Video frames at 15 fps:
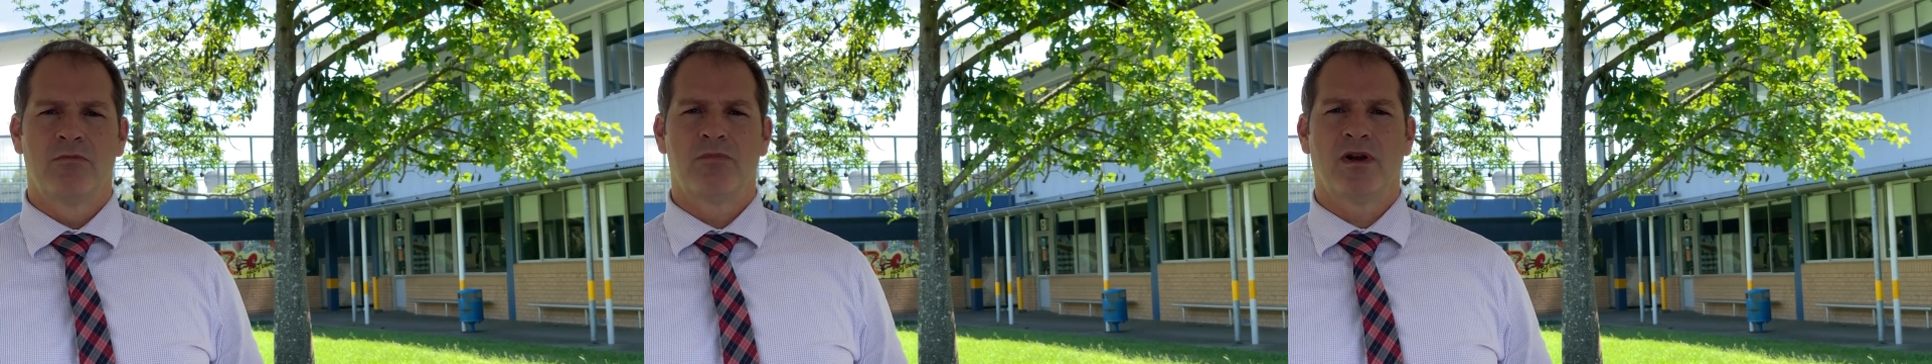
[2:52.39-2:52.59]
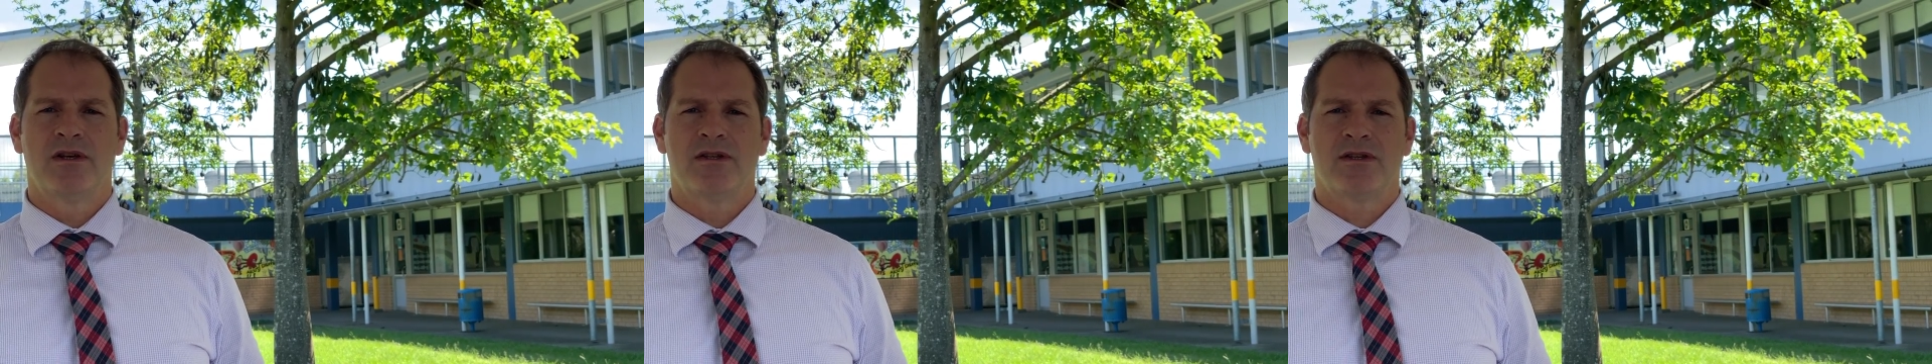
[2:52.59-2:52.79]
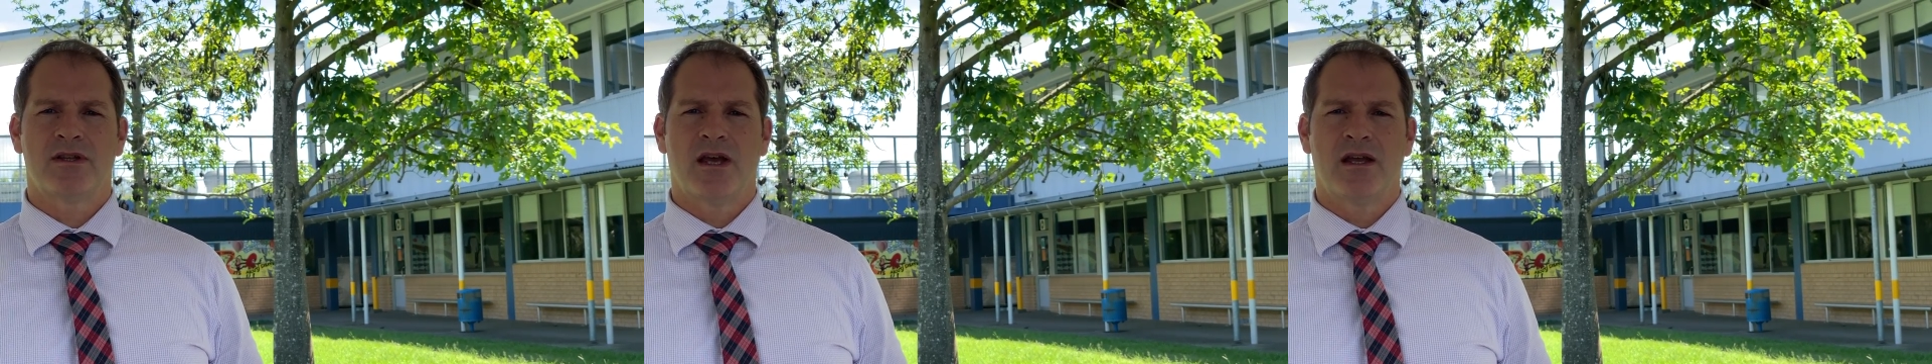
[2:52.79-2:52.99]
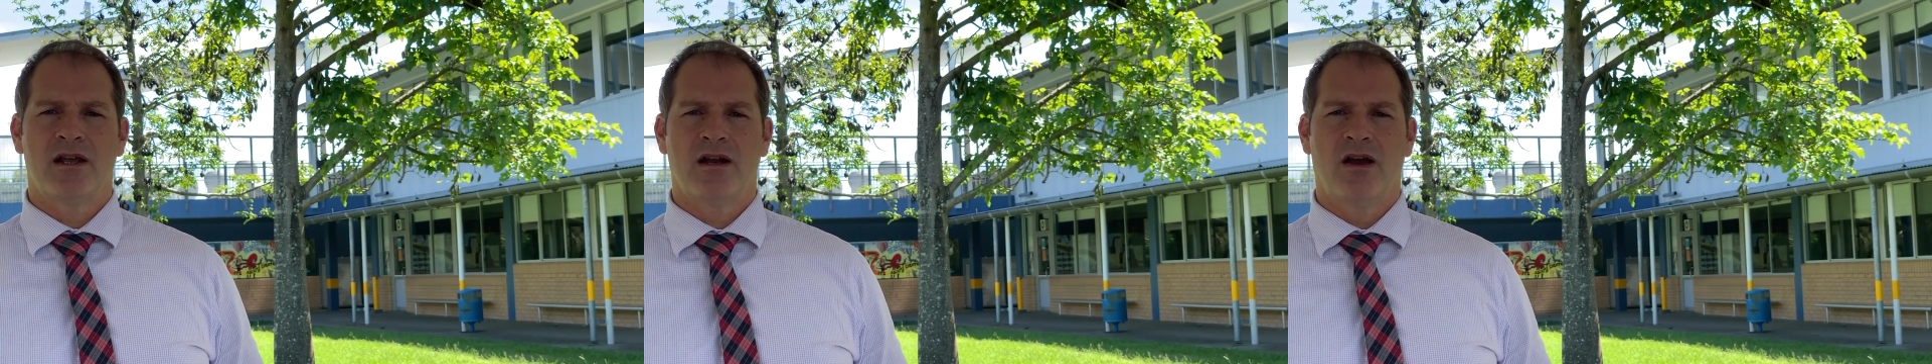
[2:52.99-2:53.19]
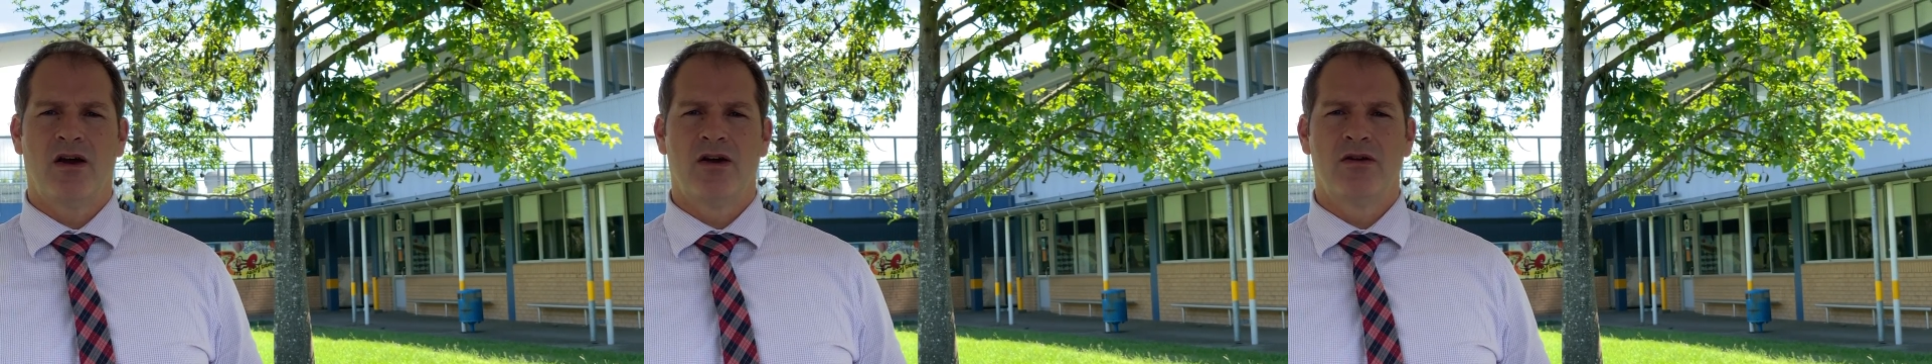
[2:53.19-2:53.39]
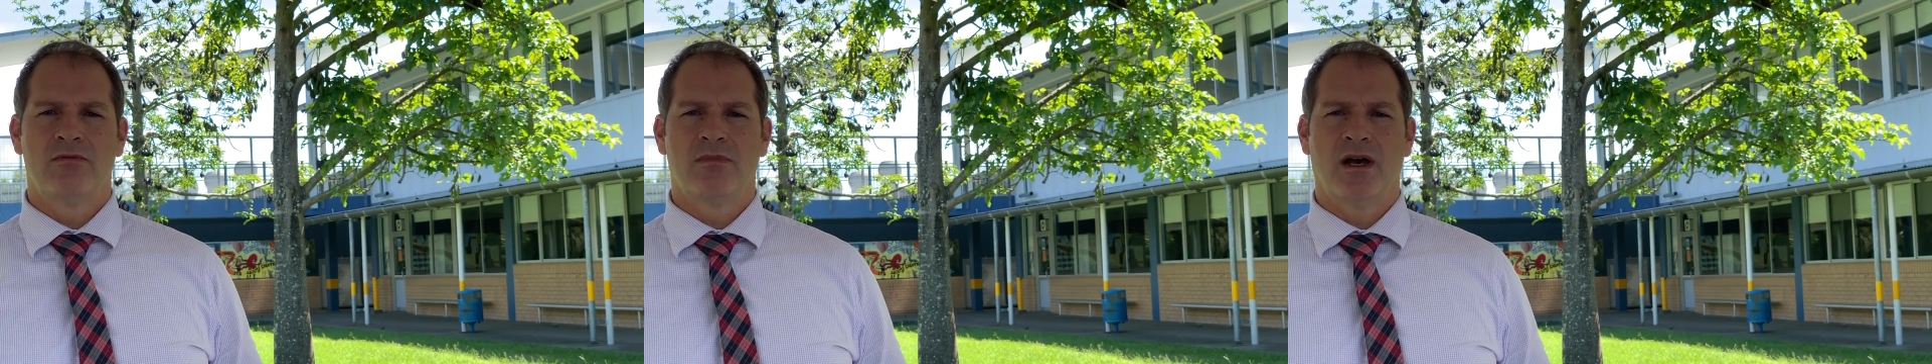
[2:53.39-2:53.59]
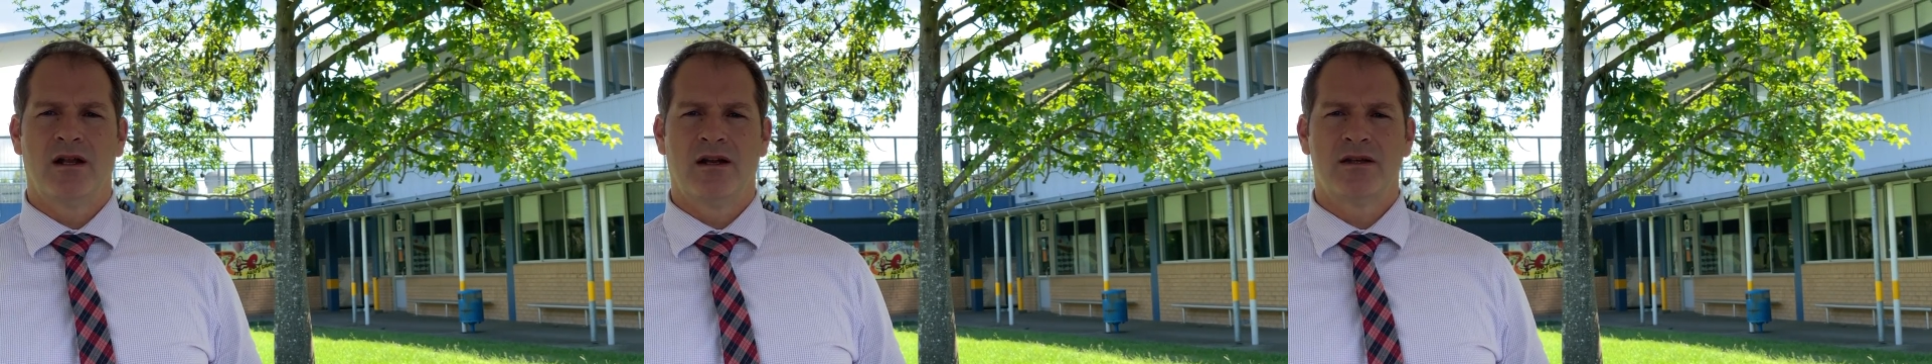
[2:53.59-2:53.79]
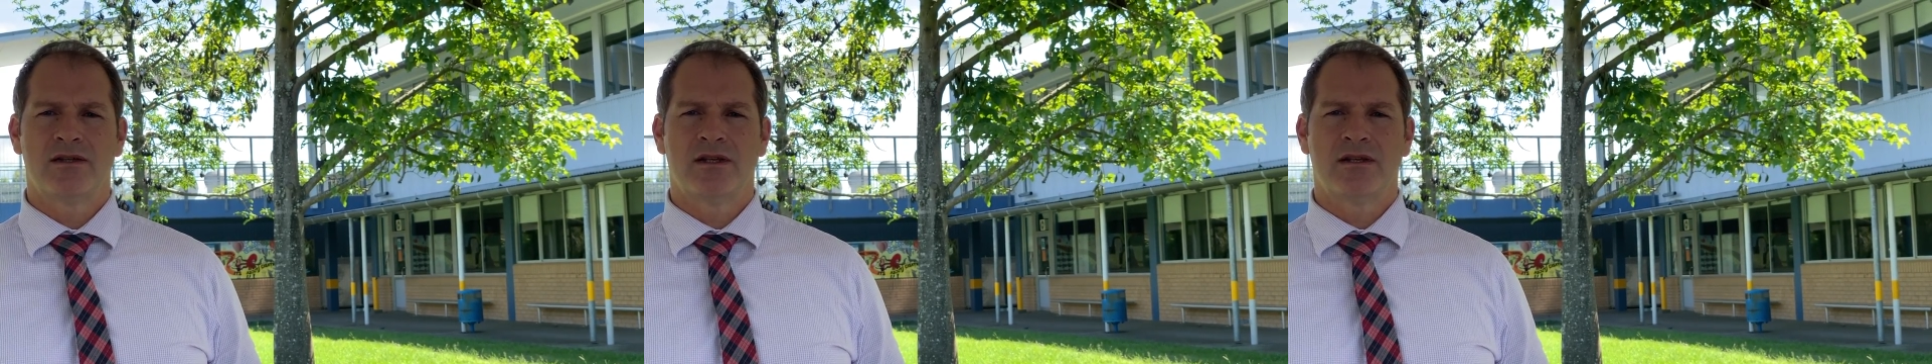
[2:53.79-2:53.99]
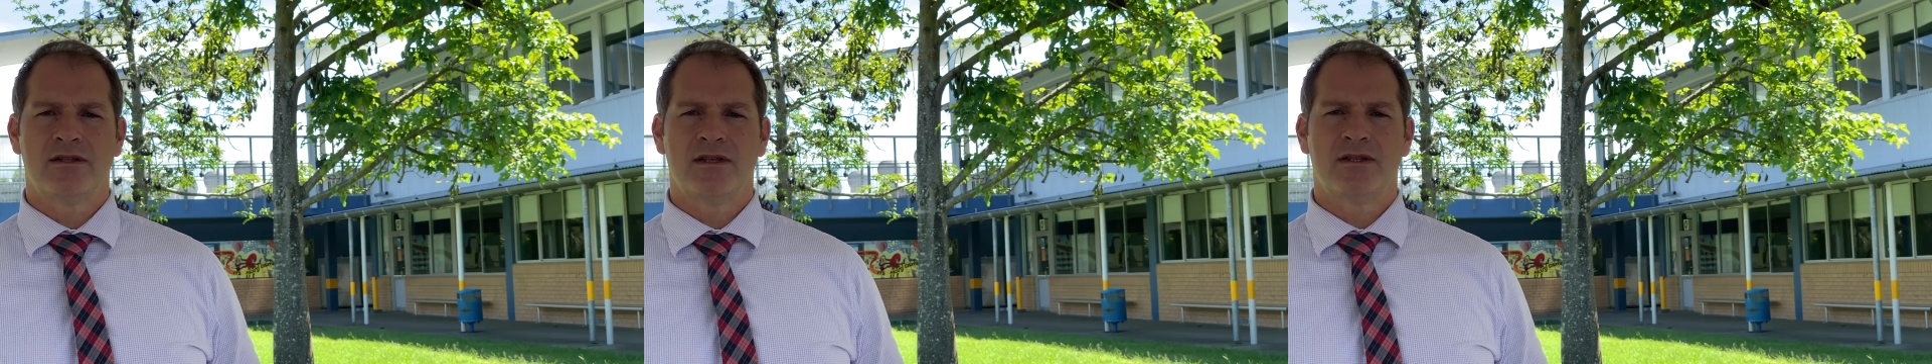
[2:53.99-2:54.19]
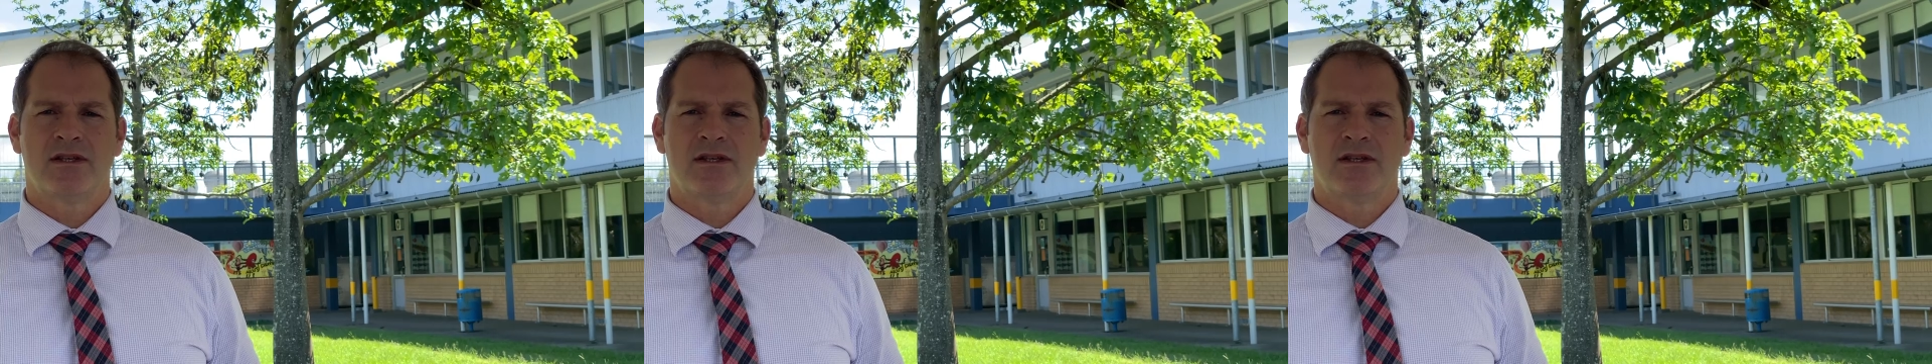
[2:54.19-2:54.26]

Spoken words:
Please stay at home unless it is